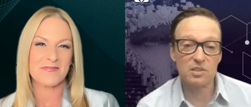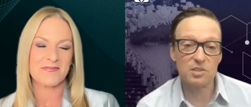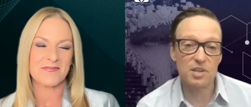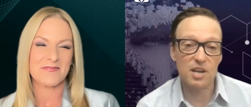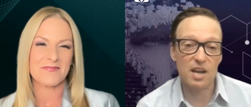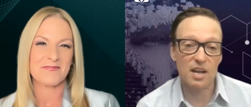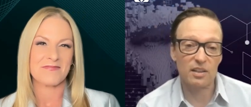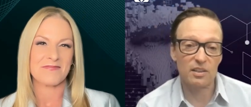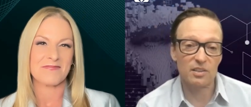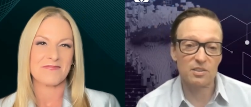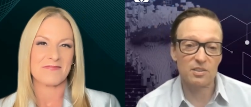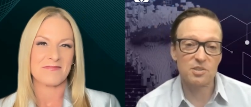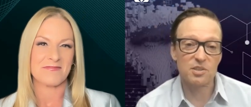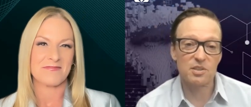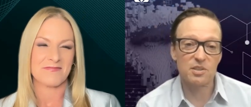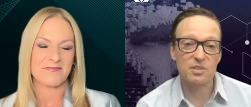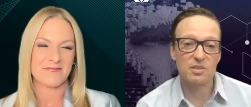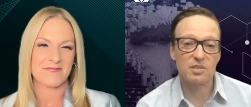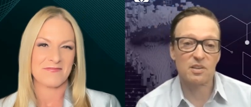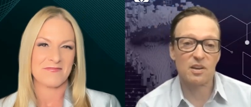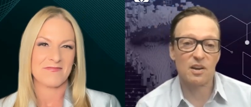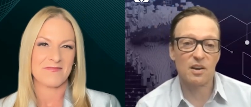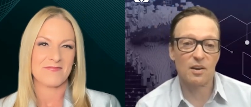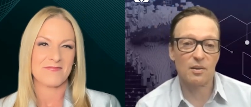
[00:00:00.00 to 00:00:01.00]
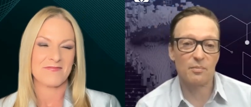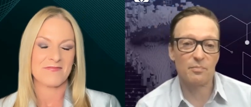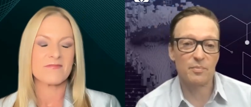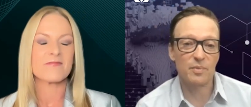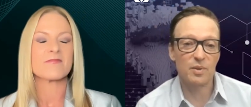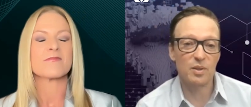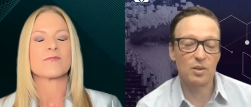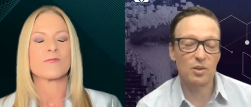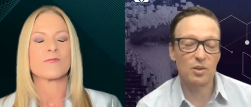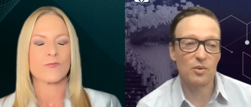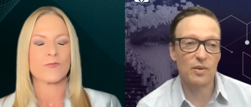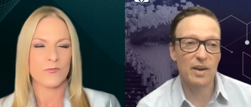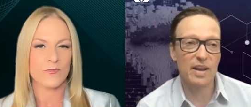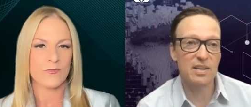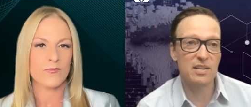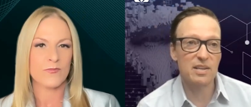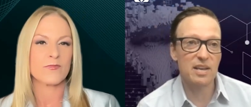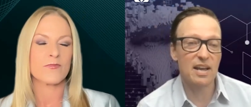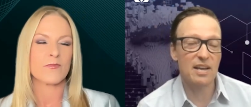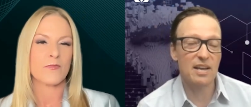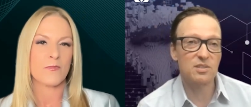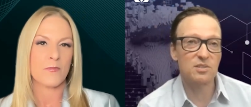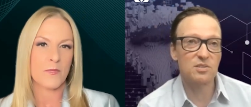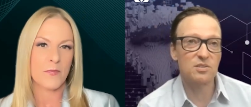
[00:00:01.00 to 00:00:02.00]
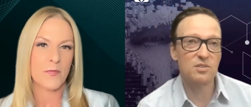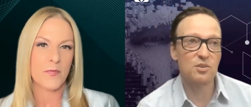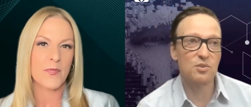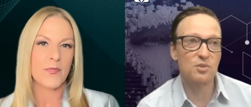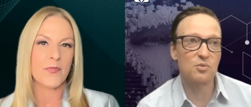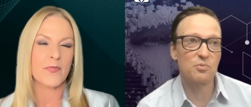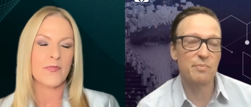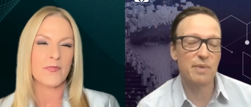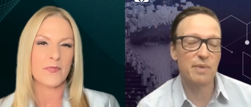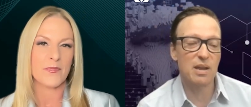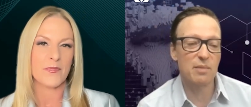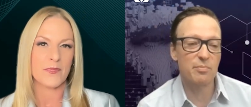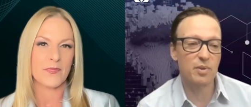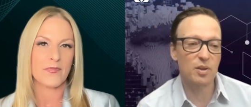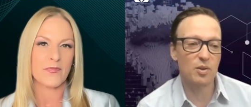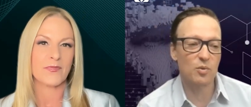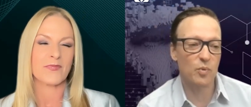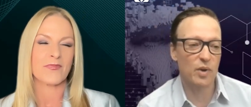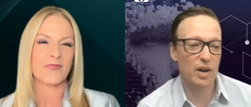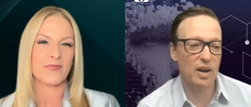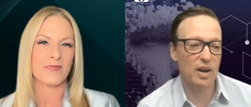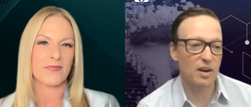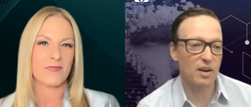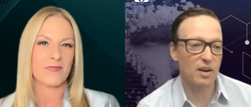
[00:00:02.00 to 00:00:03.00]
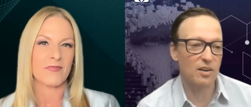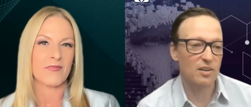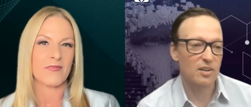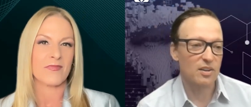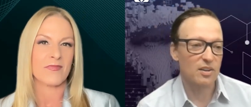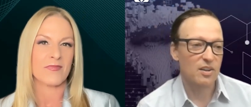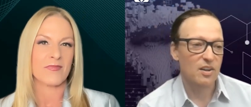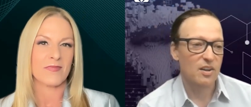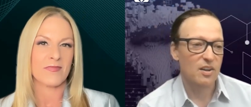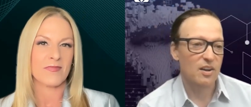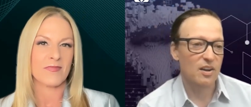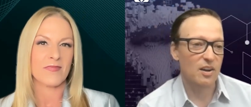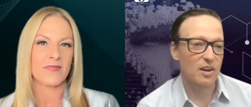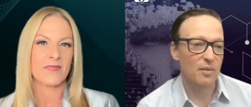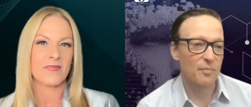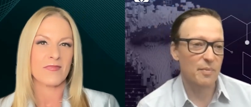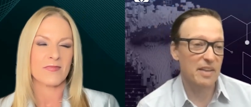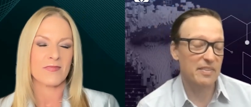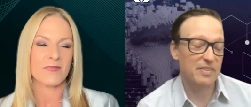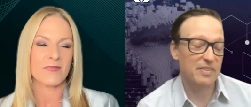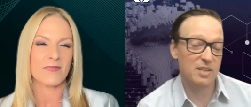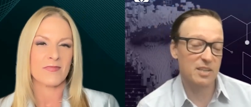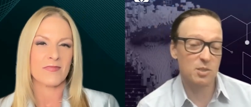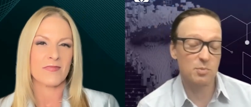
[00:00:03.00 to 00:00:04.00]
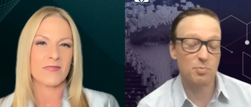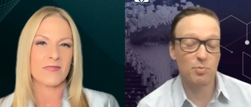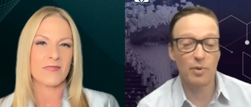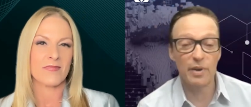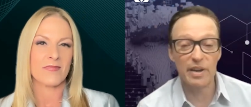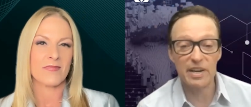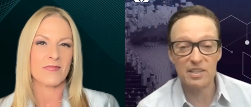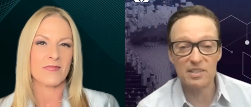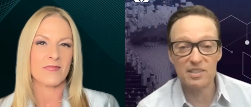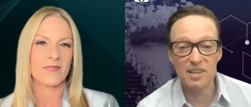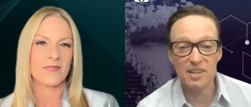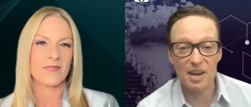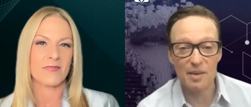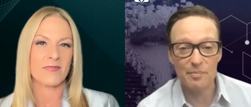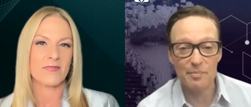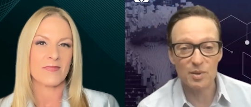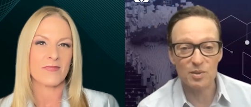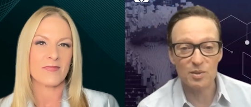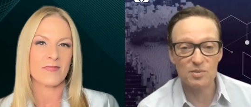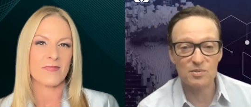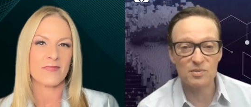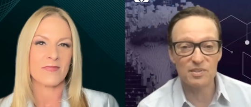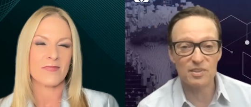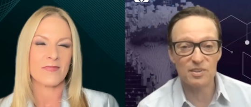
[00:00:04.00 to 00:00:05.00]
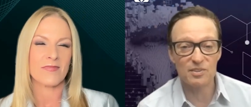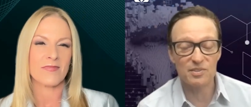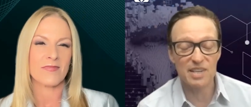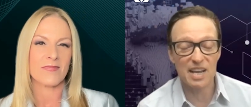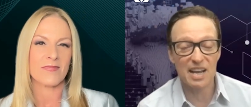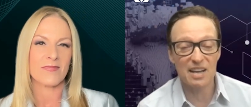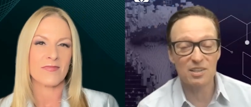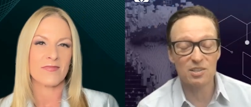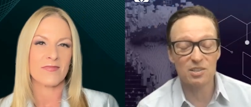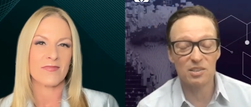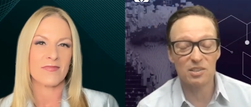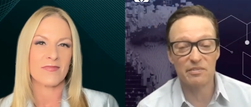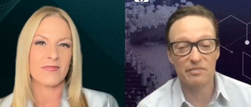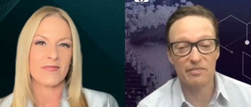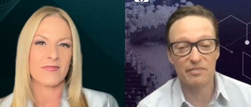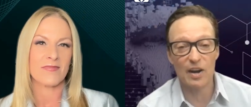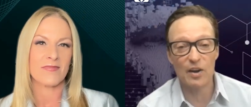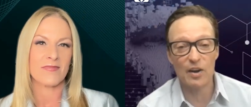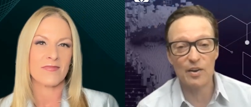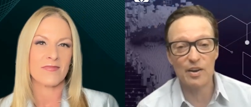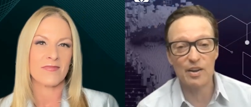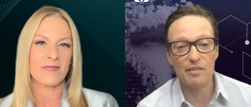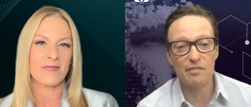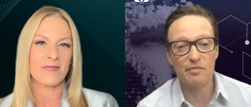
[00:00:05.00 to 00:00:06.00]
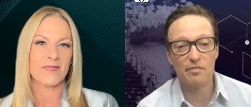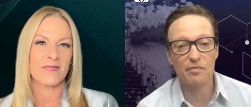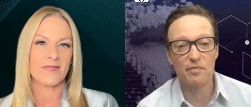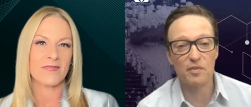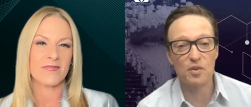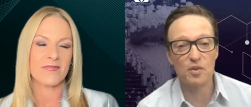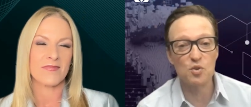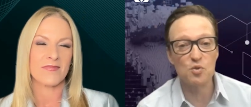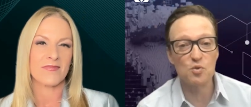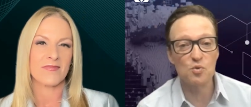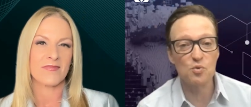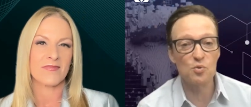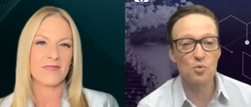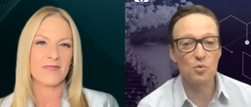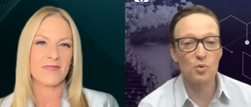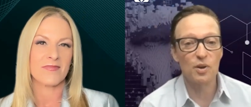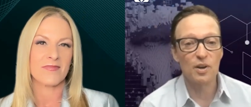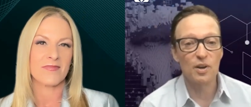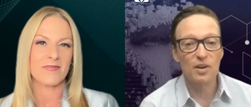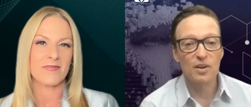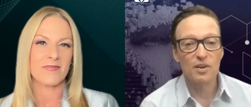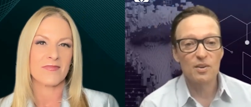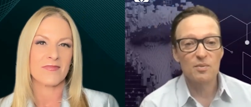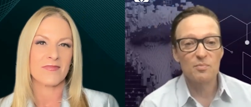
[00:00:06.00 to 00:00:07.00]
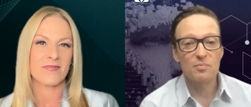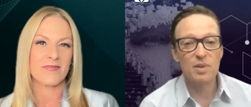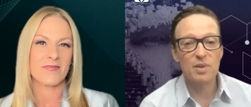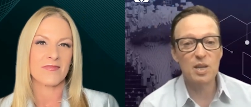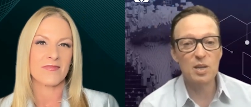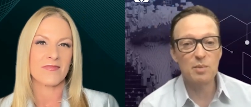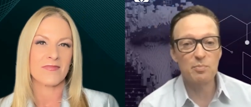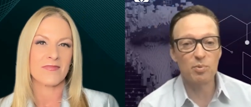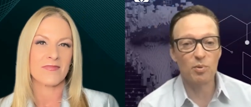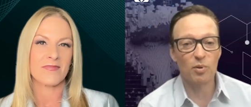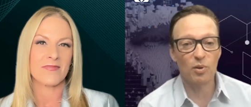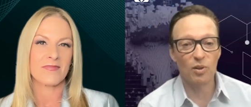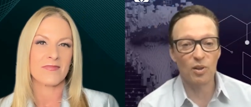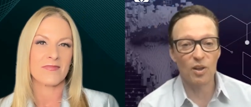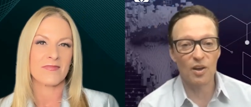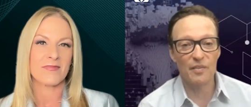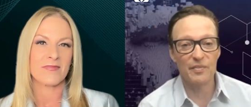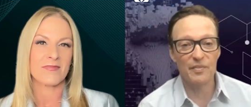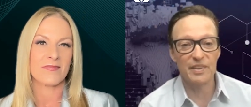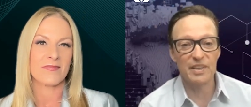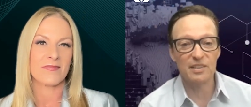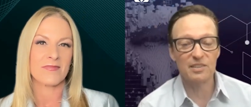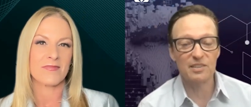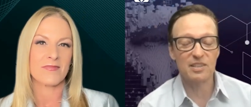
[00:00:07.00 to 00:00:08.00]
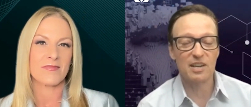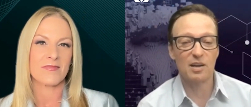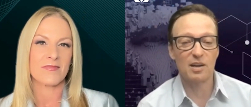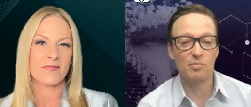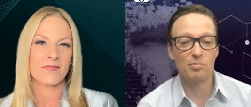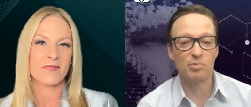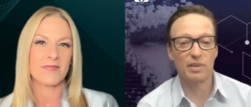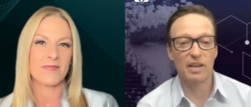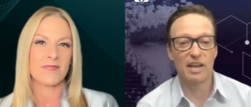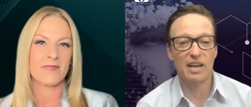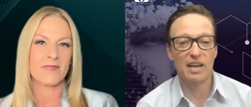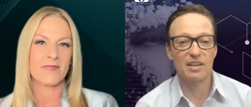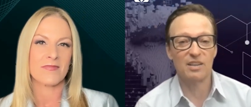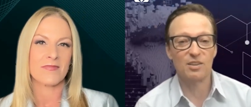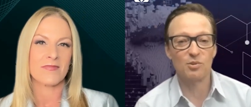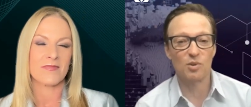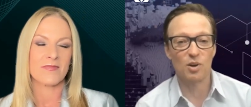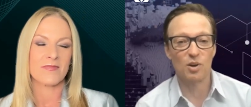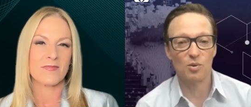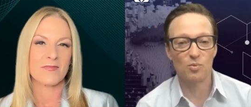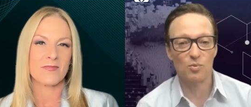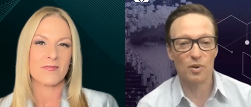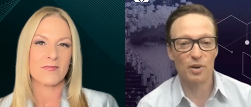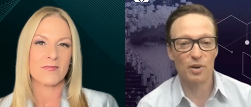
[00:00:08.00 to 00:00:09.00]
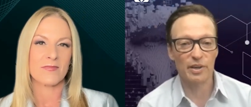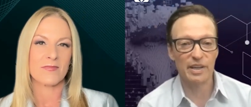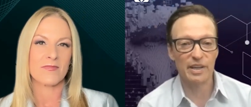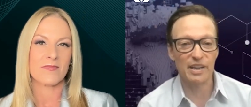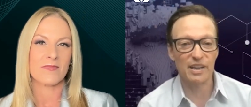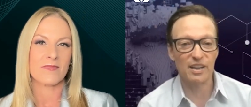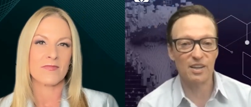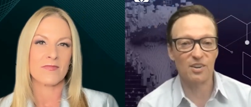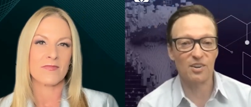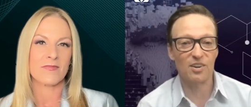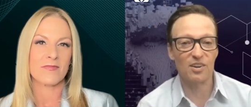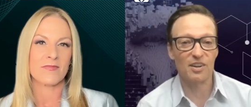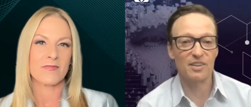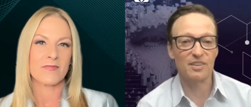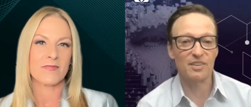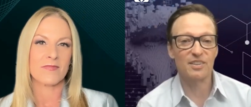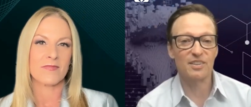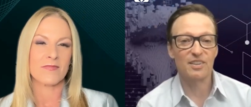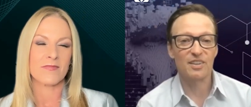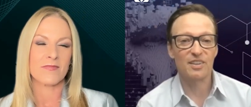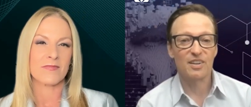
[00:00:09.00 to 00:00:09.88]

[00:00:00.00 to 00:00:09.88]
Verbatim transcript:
Speaker 1: challenges. Um, you know, as, as you may be aware, Um, at this point in time, there's there's actually very few people on the entire planet who are working on,